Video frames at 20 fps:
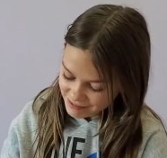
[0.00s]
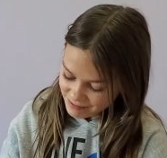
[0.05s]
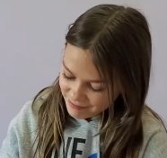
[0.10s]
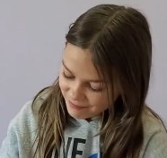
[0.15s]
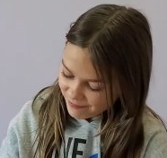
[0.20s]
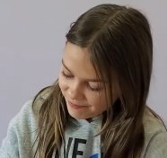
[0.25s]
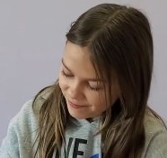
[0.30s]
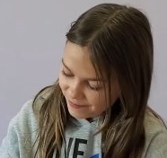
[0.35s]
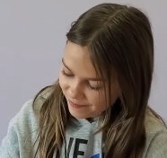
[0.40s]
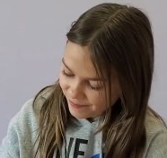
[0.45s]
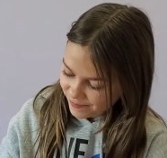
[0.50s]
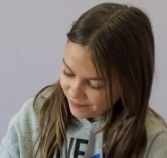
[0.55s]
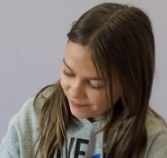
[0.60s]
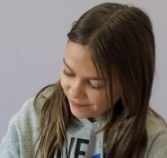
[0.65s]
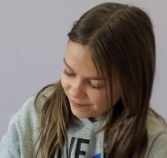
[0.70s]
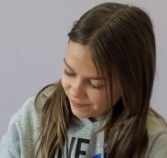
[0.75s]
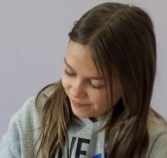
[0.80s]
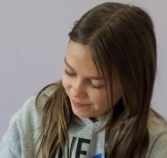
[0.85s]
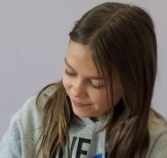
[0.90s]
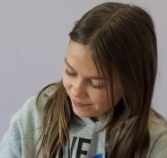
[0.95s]

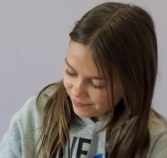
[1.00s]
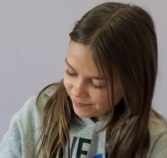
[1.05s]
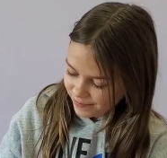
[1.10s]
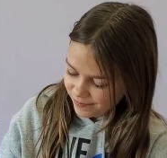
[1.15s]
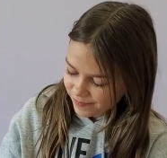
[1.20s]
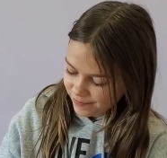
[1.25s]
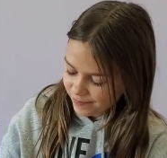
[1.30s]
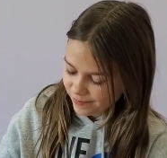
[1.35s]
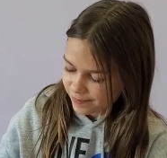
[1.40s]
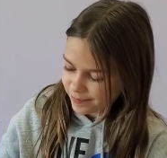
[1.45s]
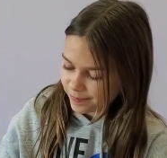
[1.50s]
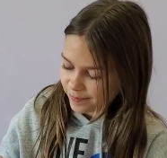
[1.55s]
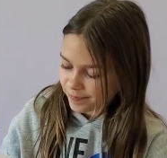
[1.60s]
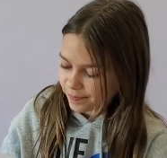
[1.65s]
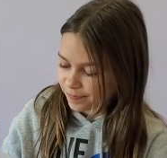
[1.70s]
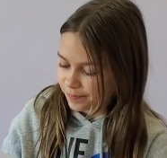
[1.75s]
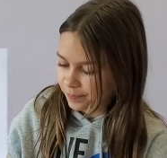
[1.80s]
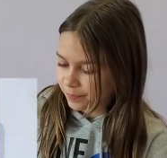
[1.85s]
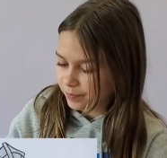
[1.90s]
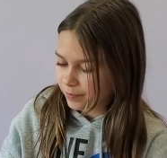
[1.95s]

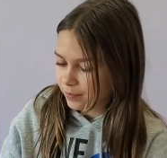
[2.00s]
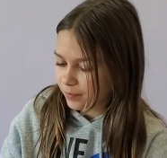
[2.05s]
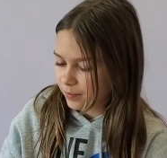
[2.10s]
[no speech]